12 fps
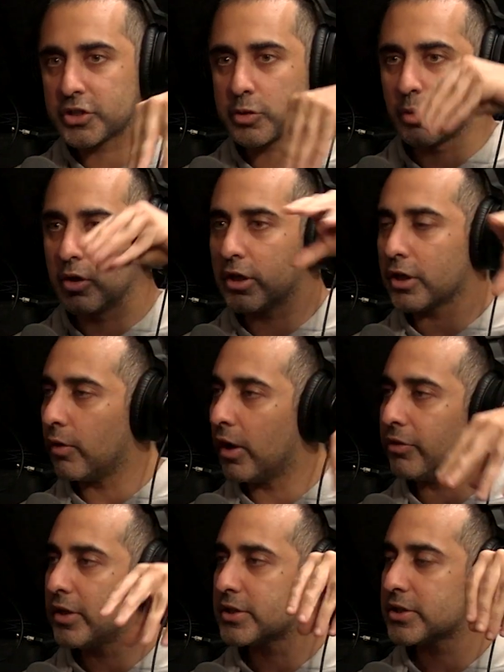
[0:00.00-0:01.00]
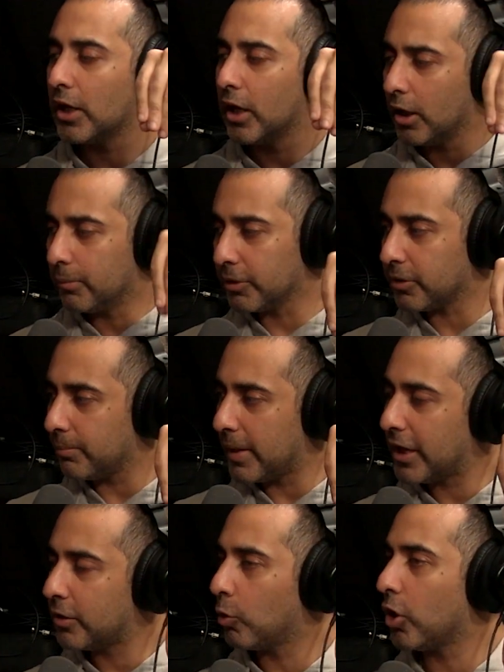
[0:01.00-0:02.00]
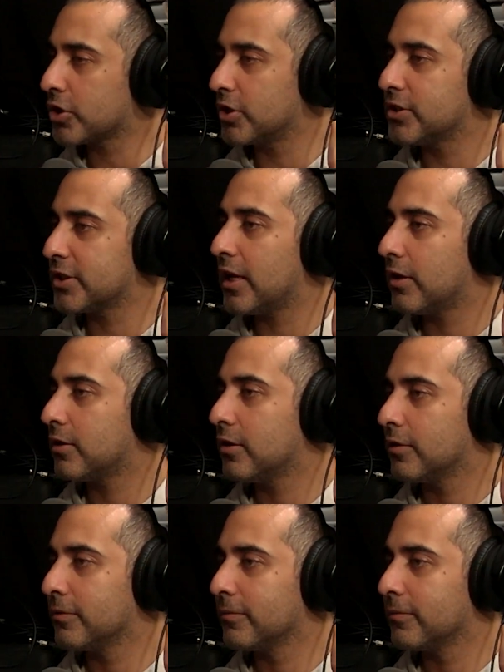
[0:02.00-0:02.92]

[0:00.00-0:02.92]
swirling around this, but the man walks unscathed.